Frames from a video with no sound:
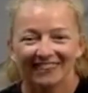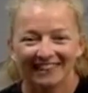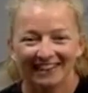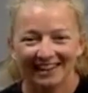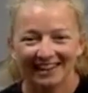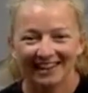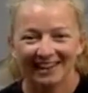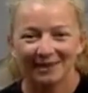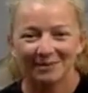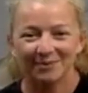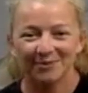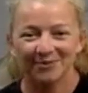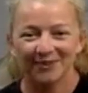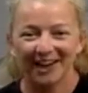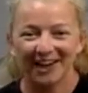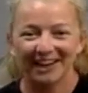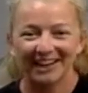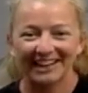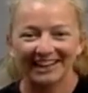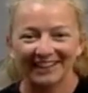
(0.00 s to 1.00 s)
Keep
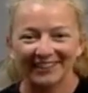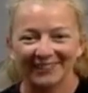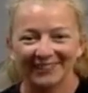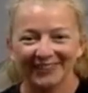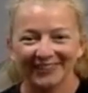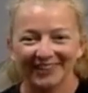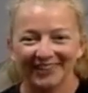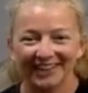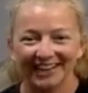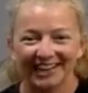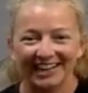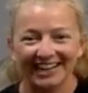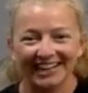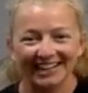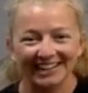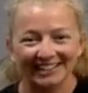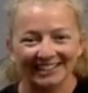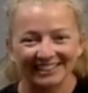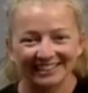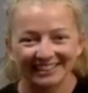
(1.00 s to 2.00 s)
fighting for
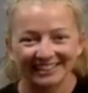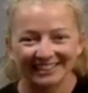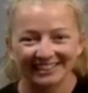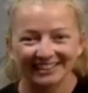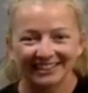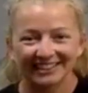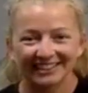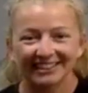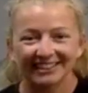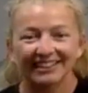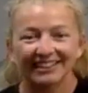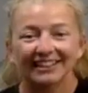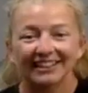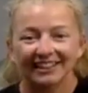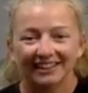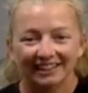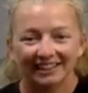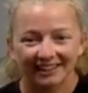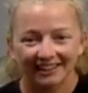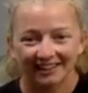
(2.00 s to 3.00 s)
it.
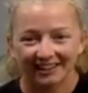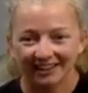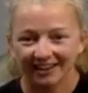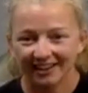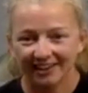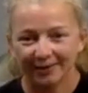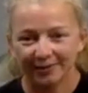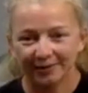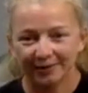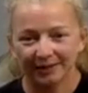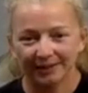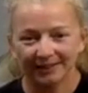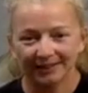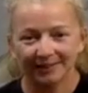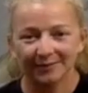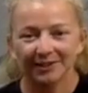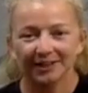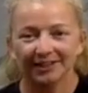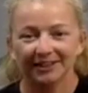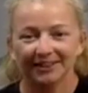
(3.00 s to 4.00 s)
Good. Really
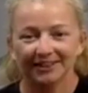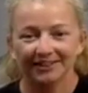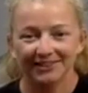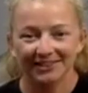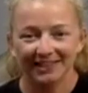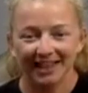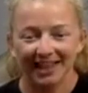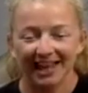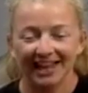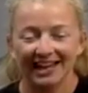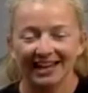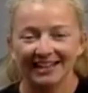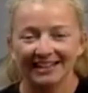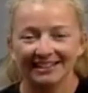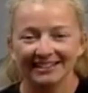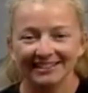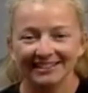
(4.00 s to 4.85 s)
work those legs.